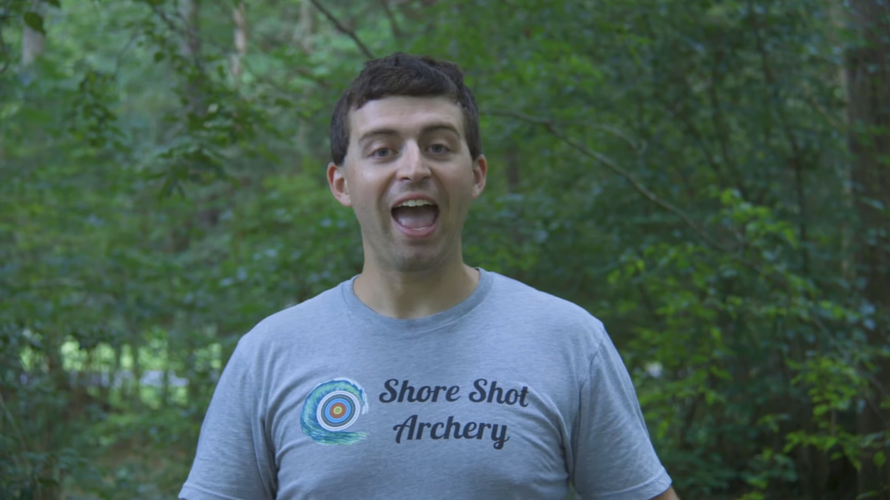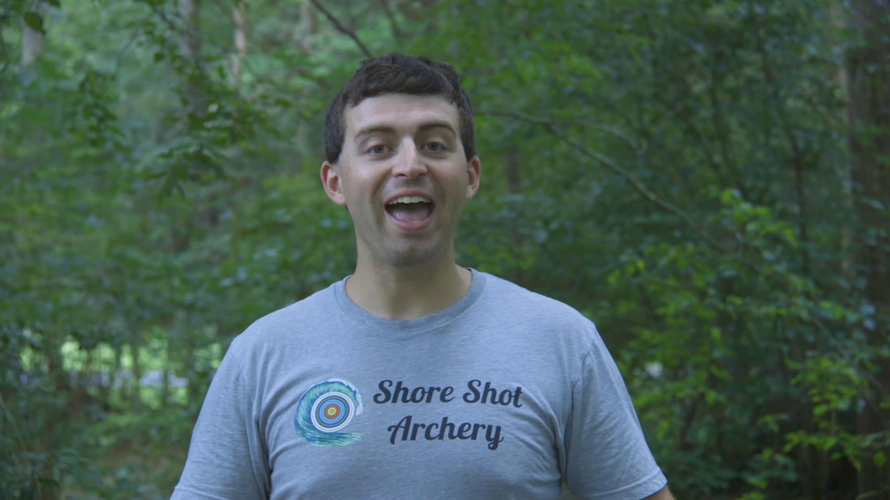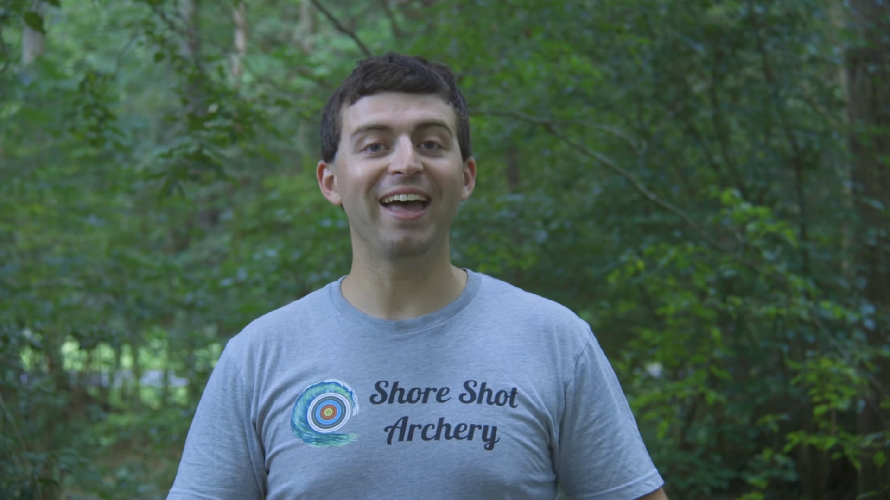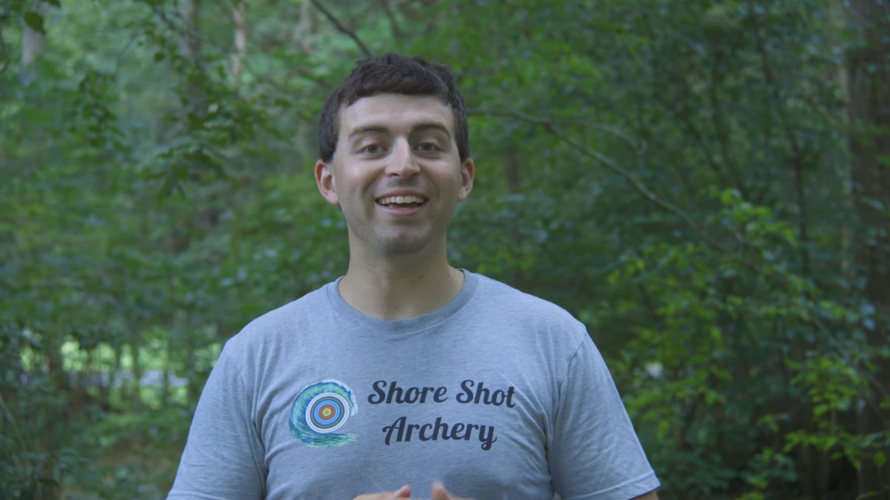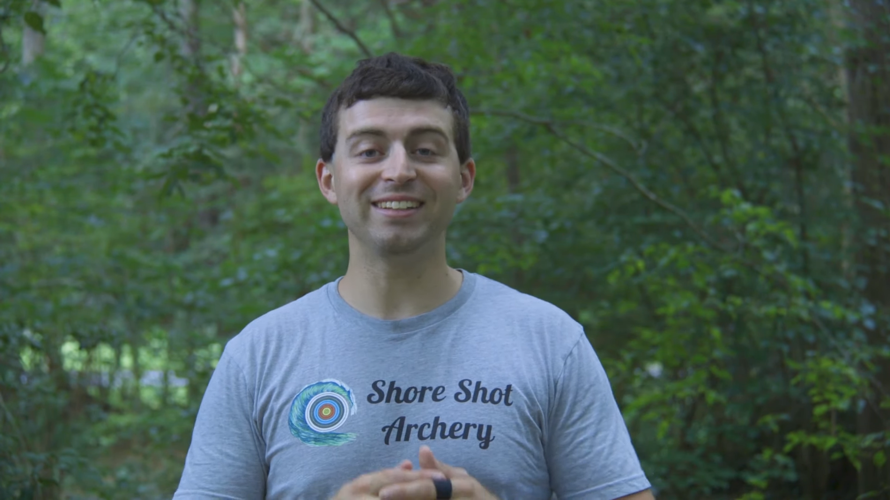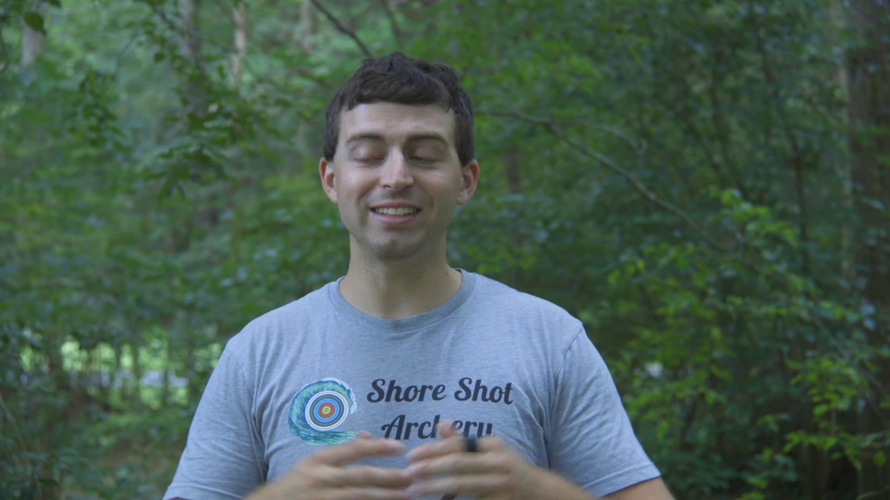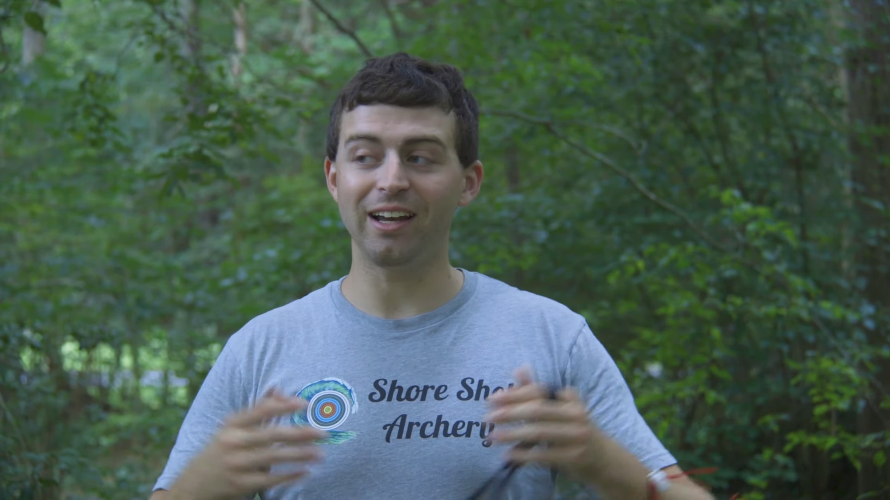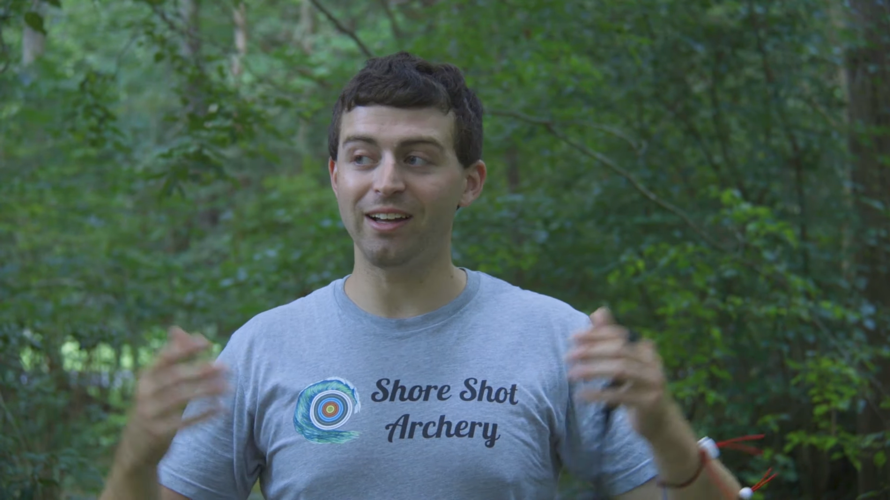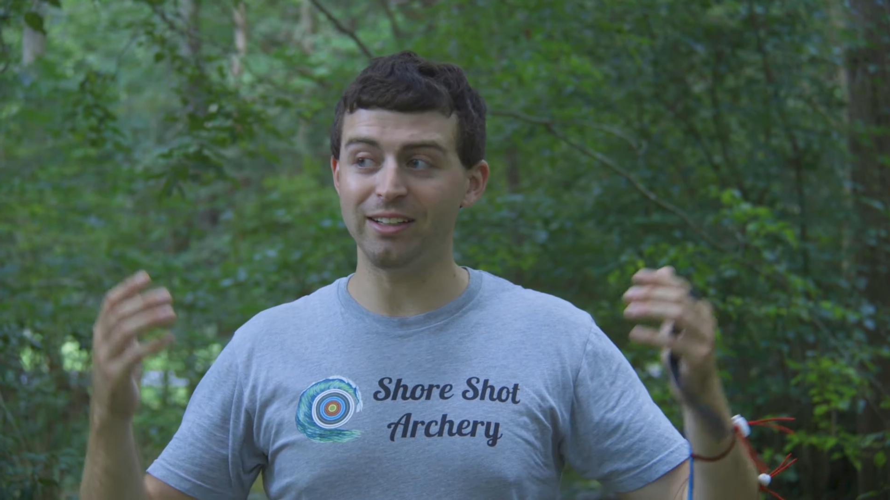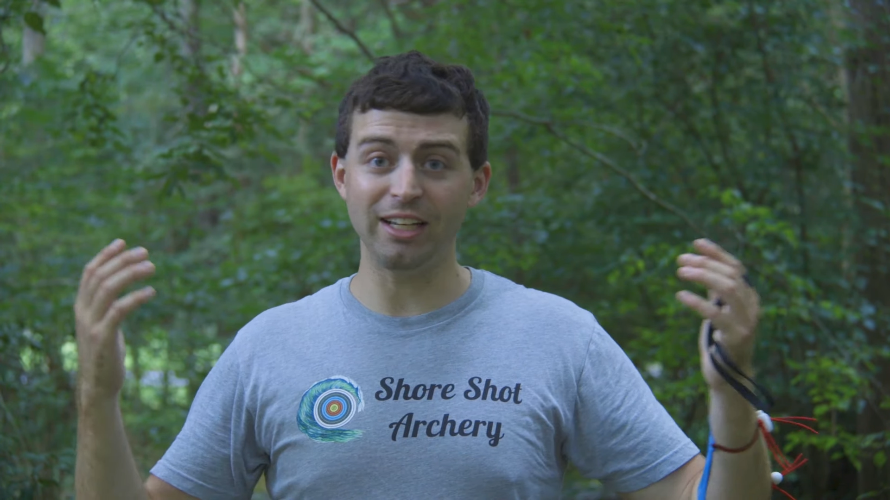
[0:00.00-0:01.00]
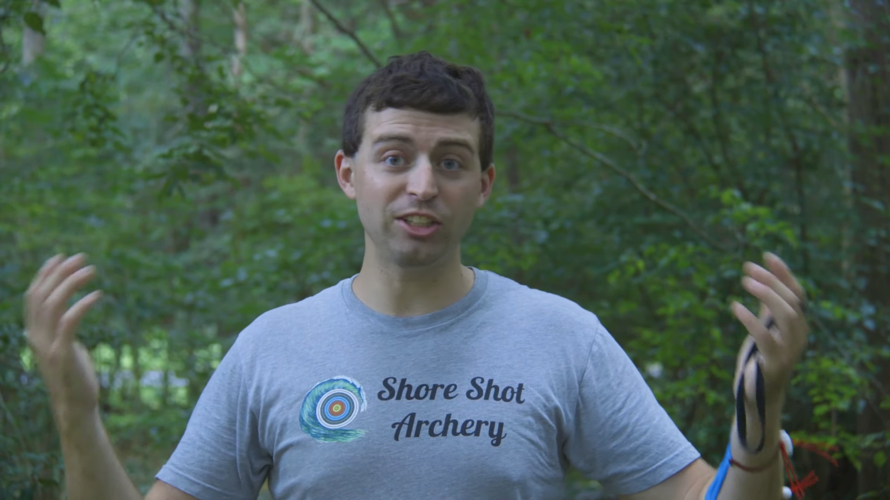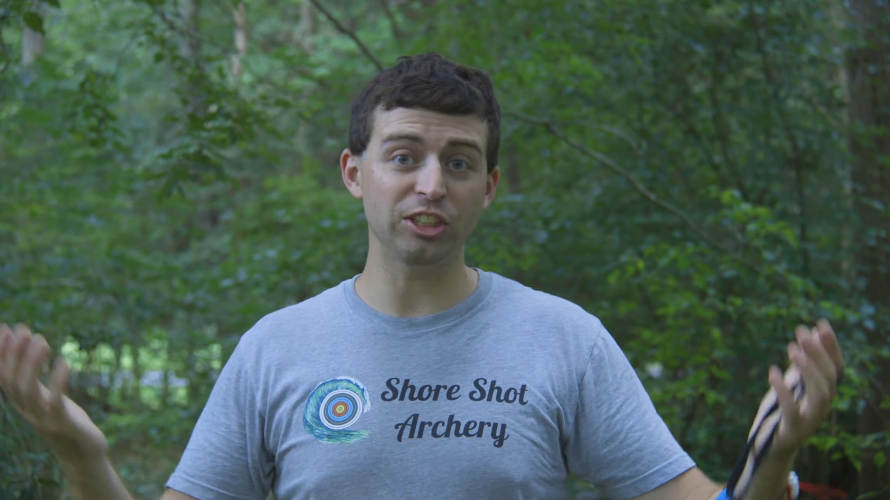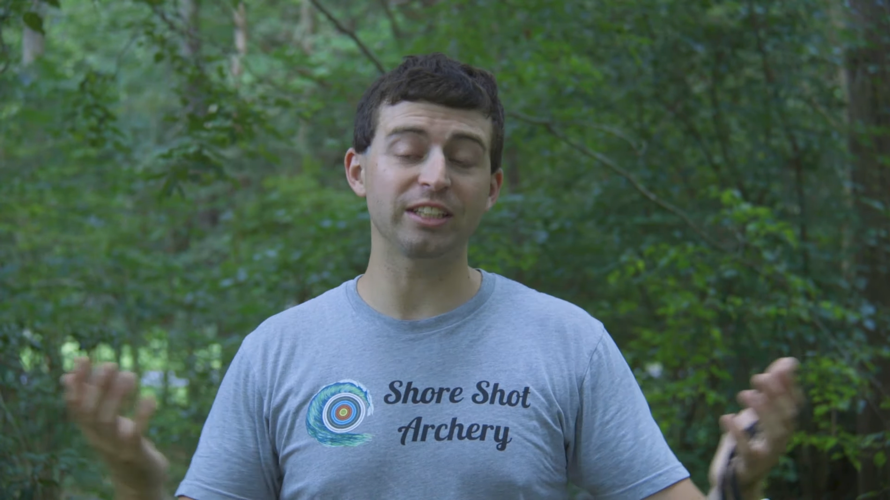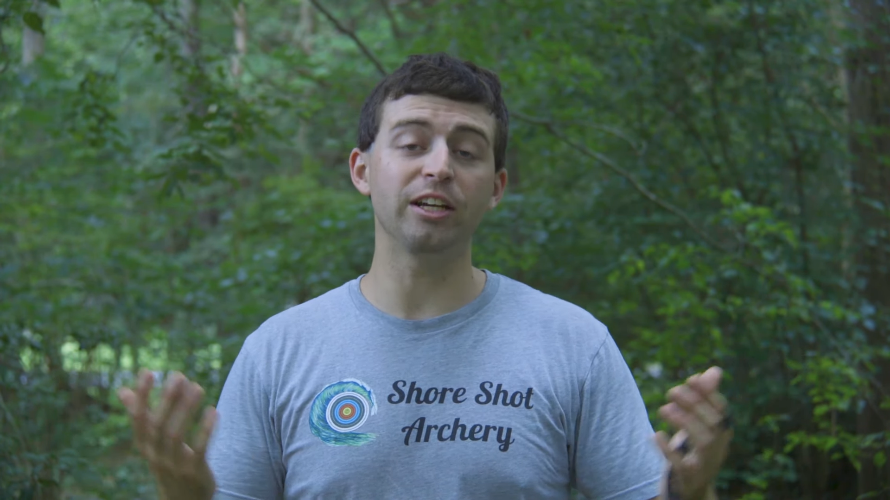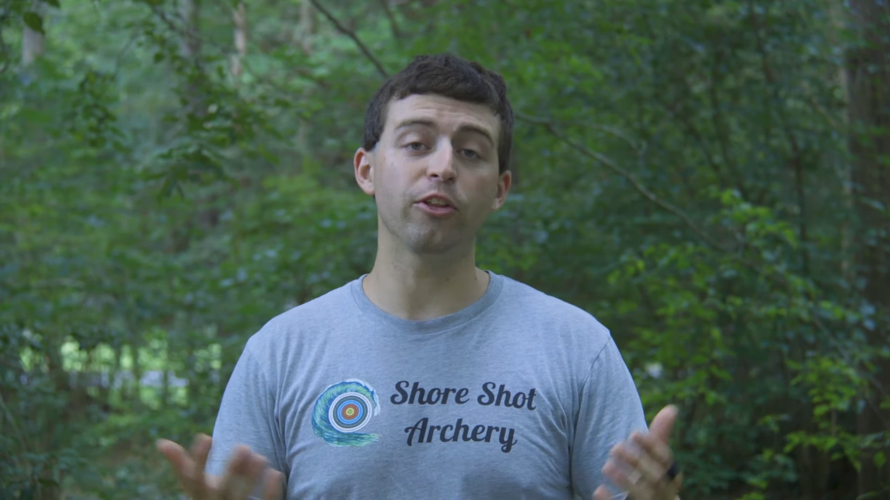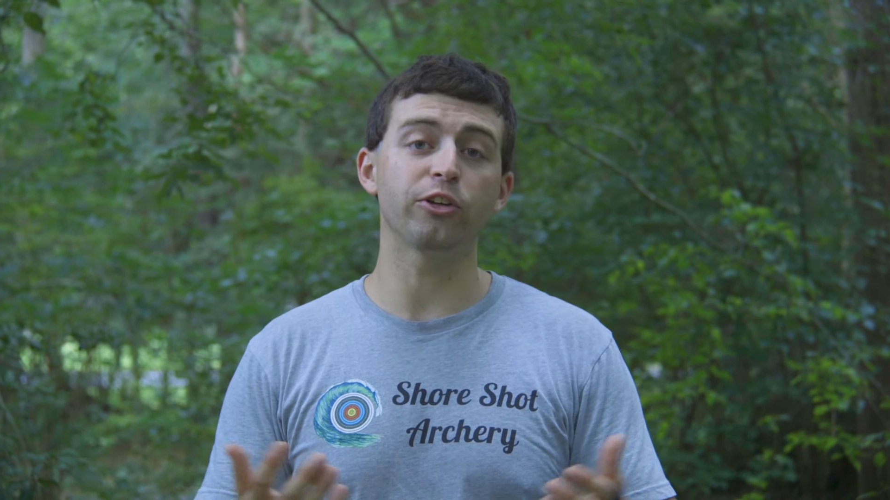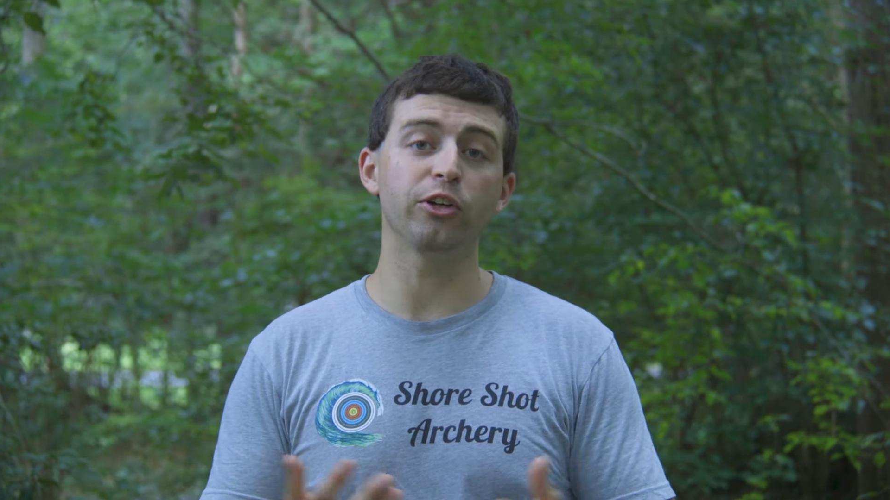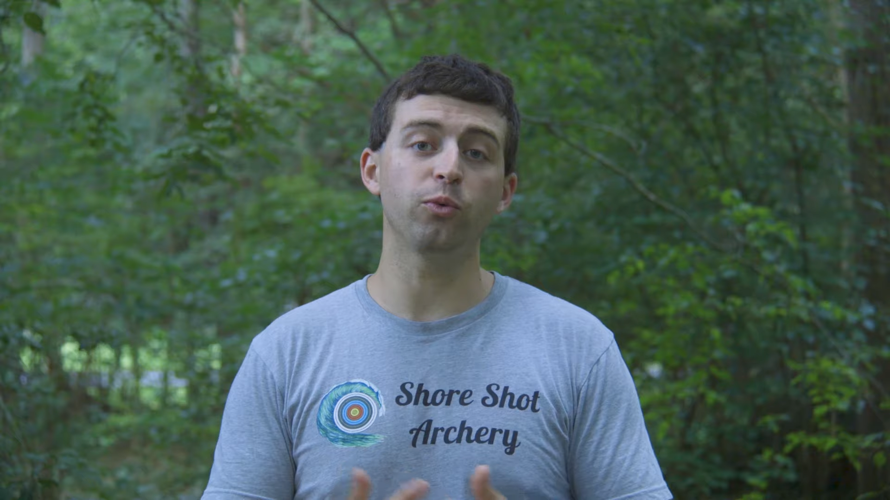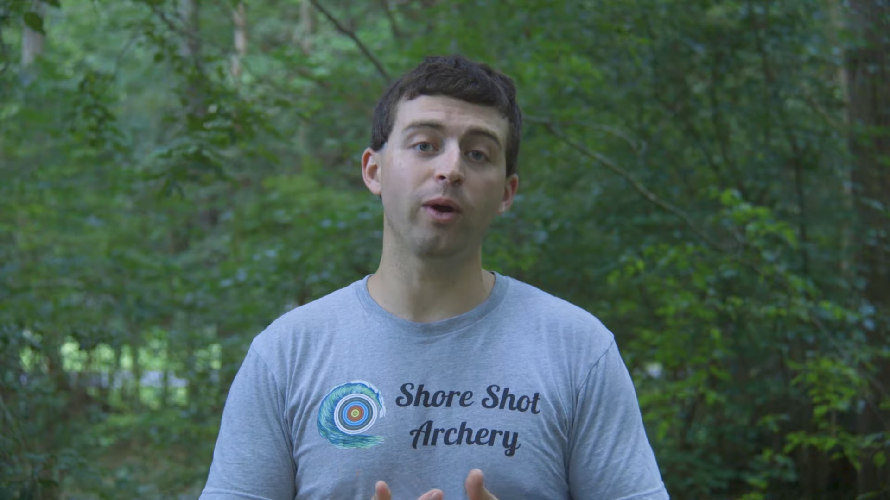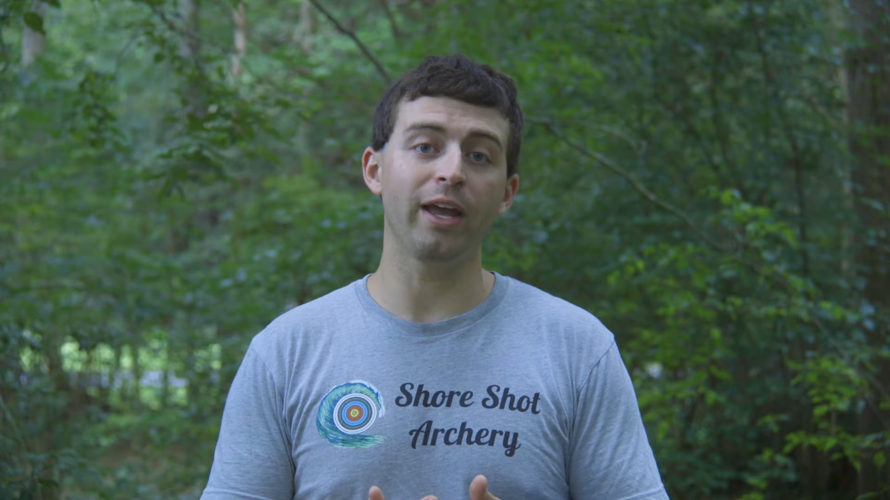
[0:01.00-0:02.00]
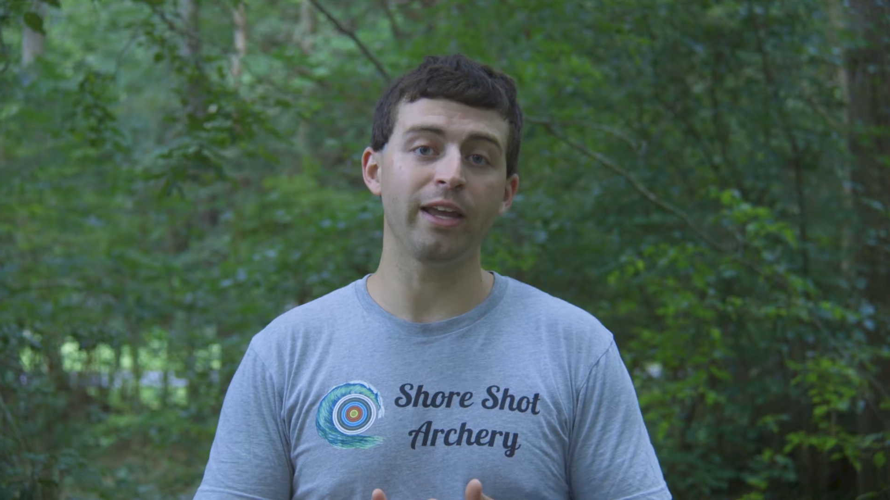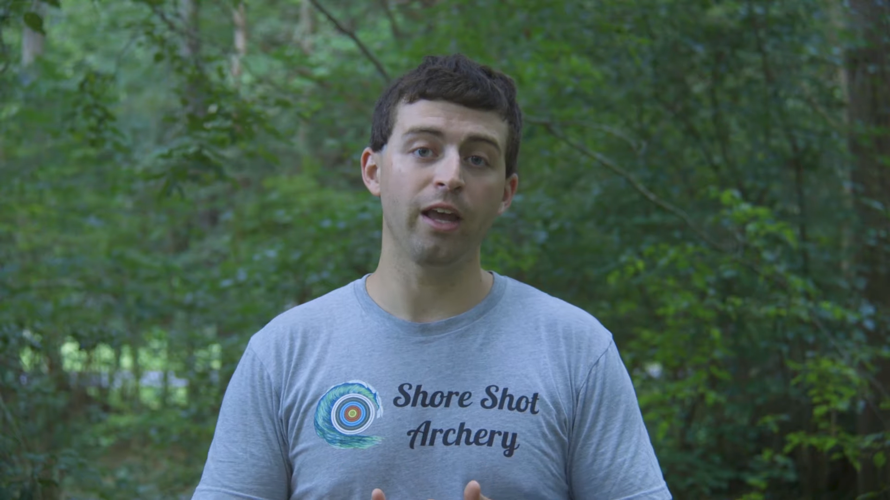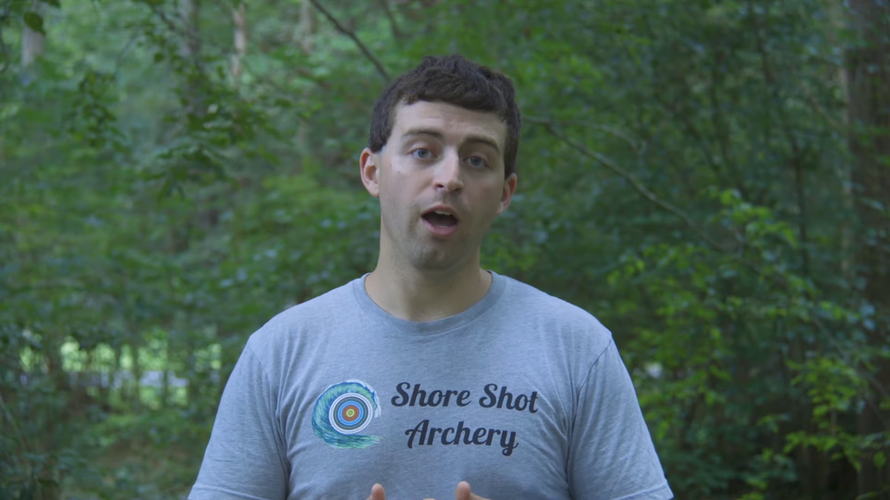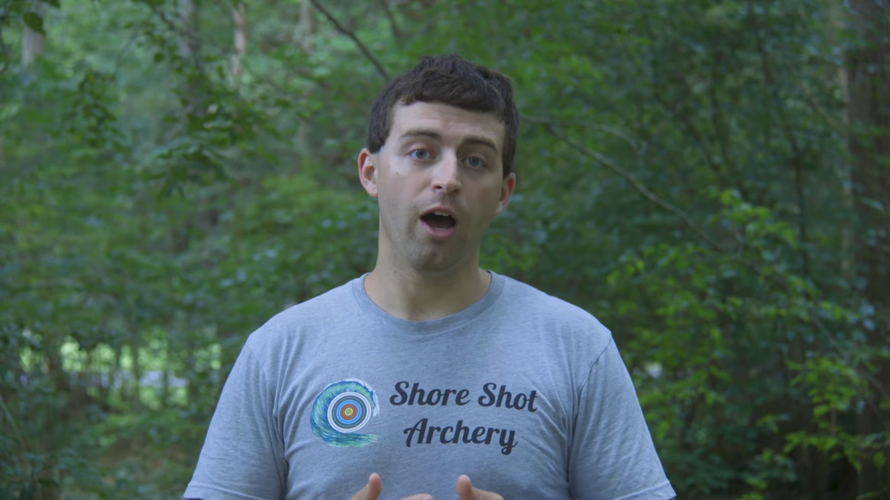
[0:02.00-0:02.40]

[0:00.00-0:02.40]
and uh, it's just another good way